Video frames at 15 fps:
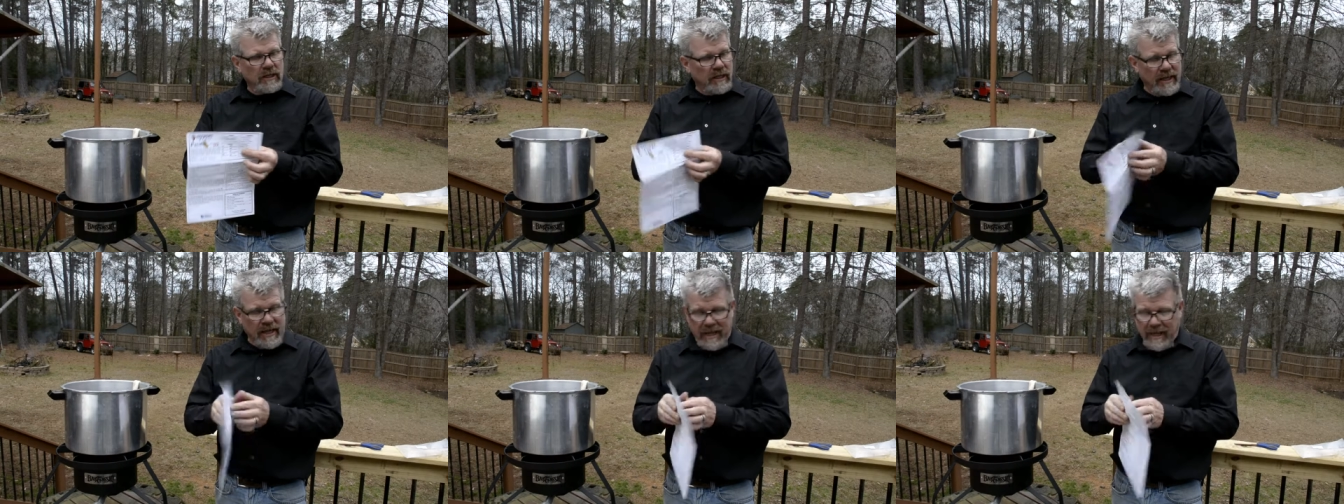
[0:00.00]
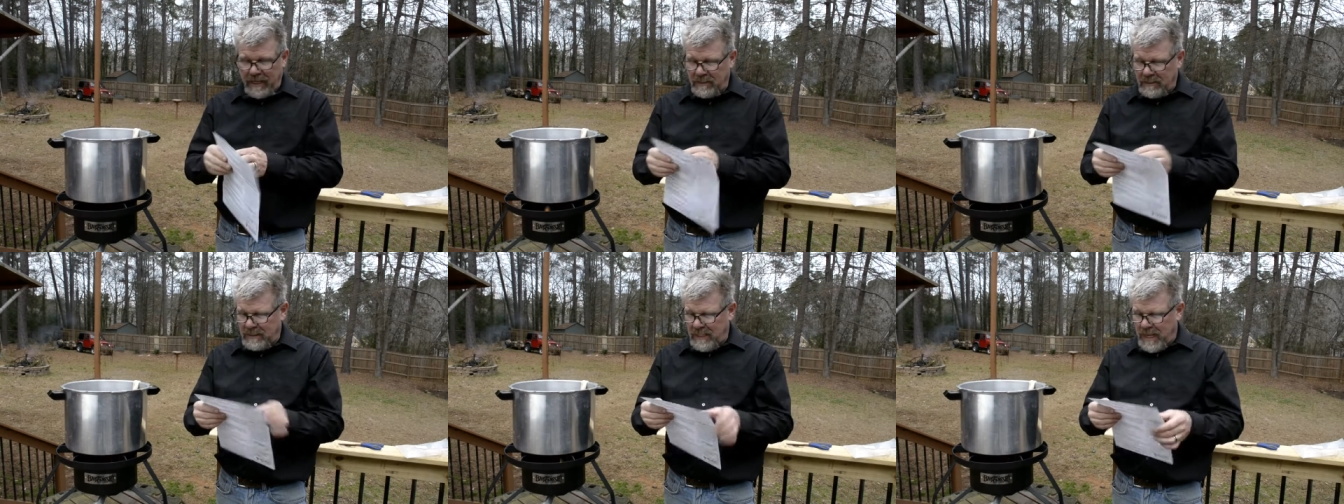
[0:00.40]
it
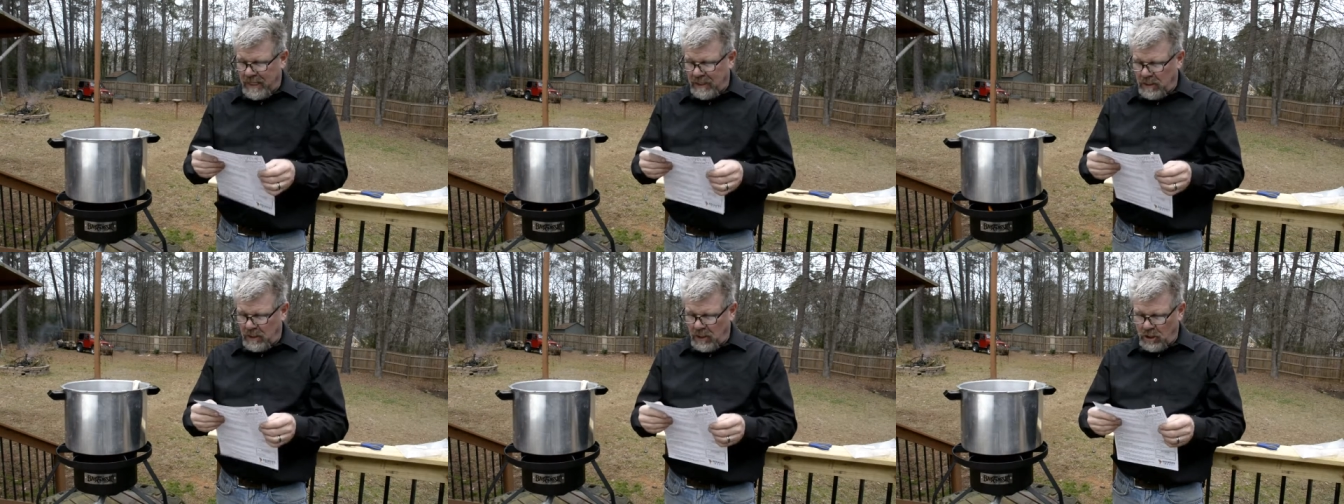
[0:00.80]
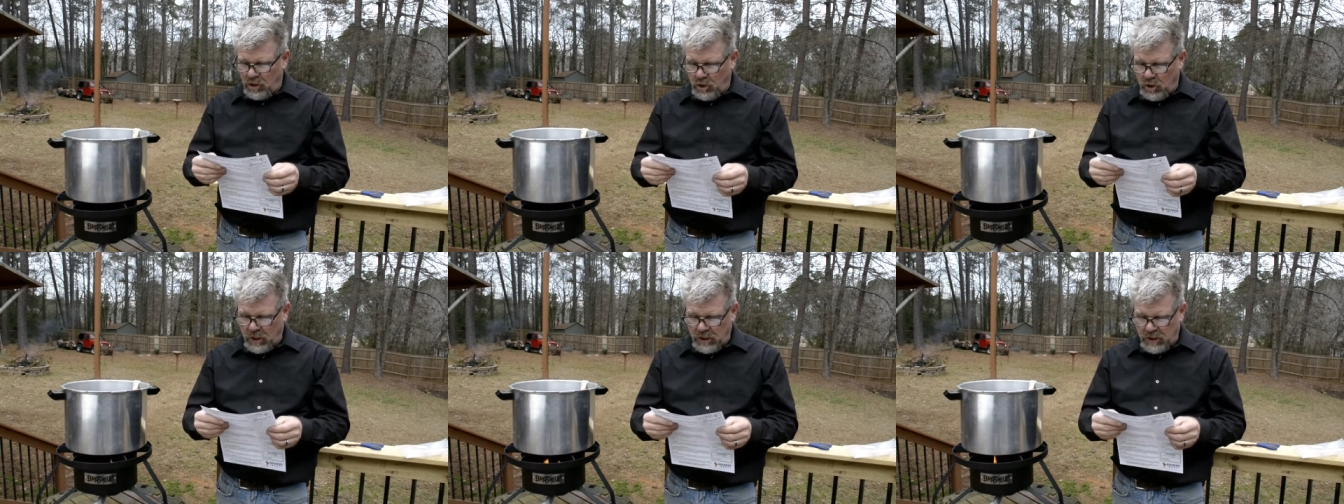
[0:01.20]
has that
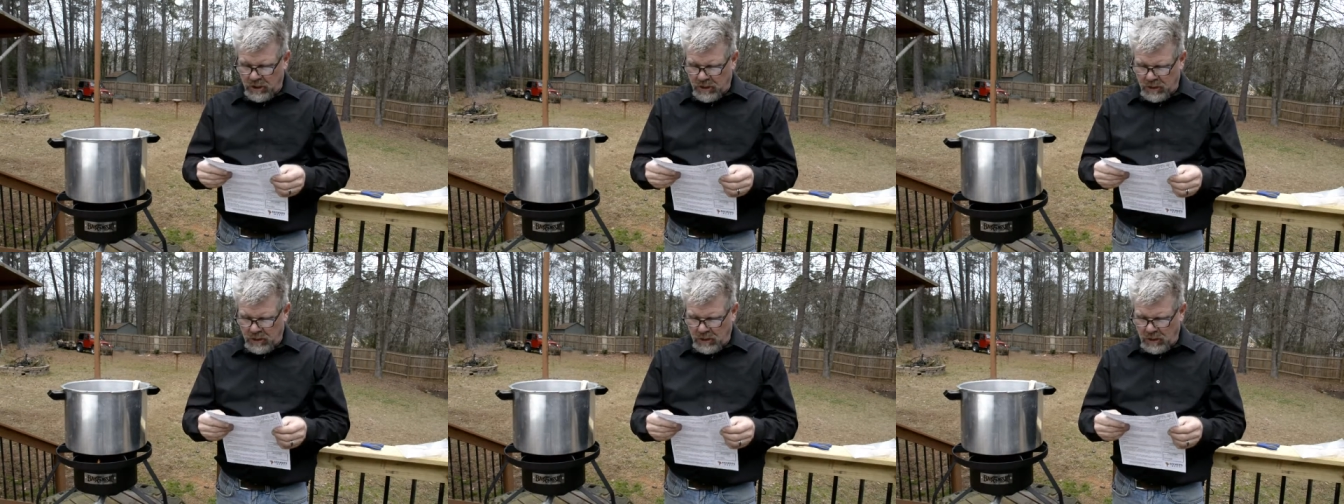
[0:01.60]
crushed